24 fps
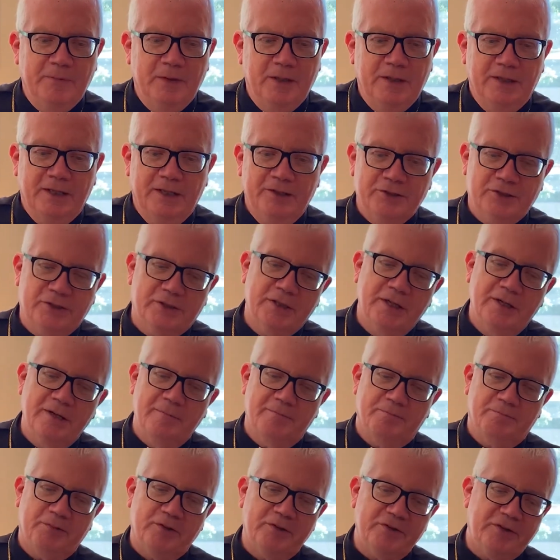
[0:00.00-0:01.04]
His
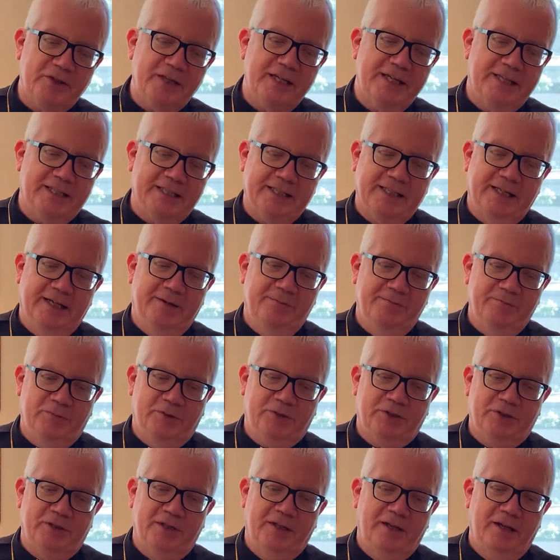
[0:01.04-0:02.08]
birthday
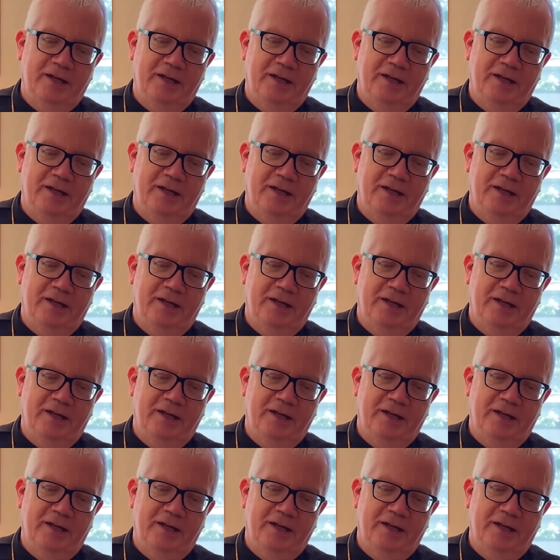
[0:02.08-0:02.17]
comes